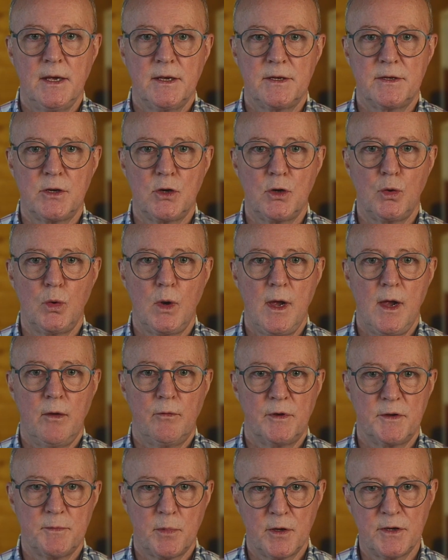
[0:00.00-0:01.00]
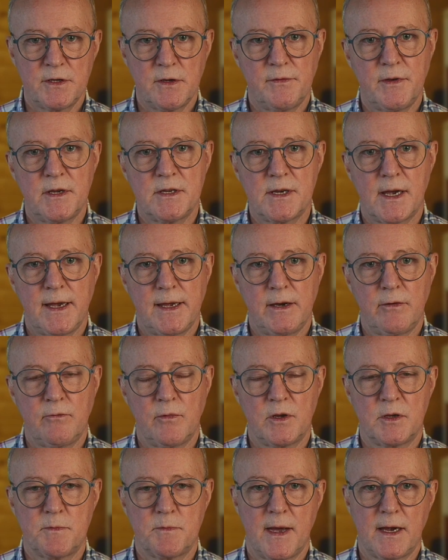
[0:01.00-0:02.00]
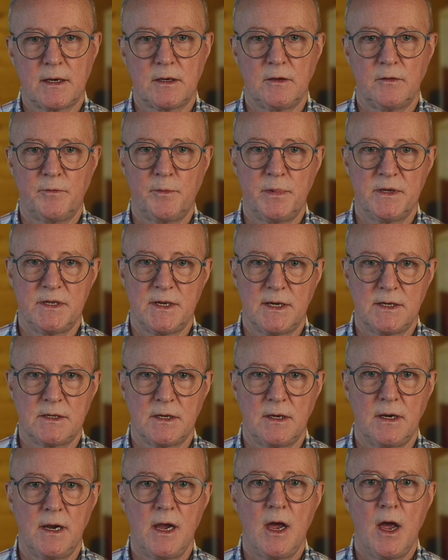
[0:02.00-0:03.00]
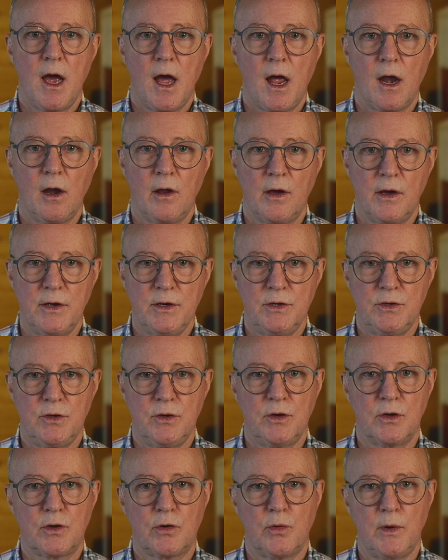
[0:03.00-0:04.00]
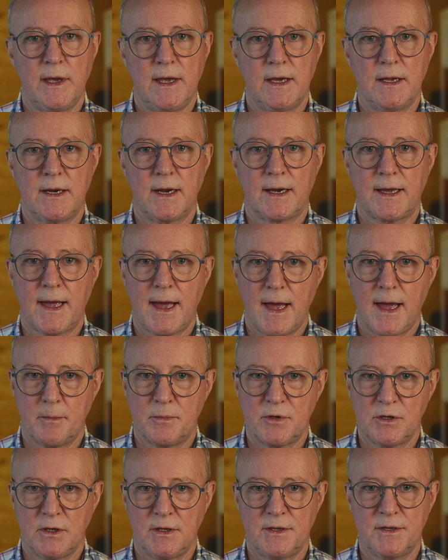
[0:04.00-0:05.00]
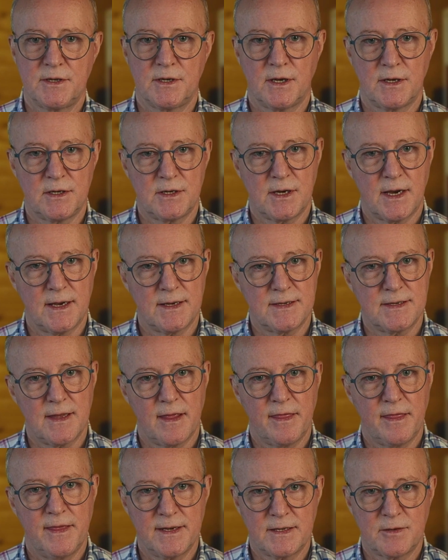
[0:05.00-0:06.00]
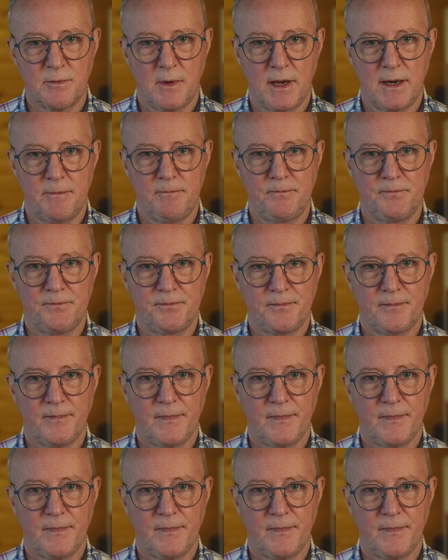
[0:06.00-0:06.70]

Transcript: So responsive design in respect of position allows you to create a caption such as this one.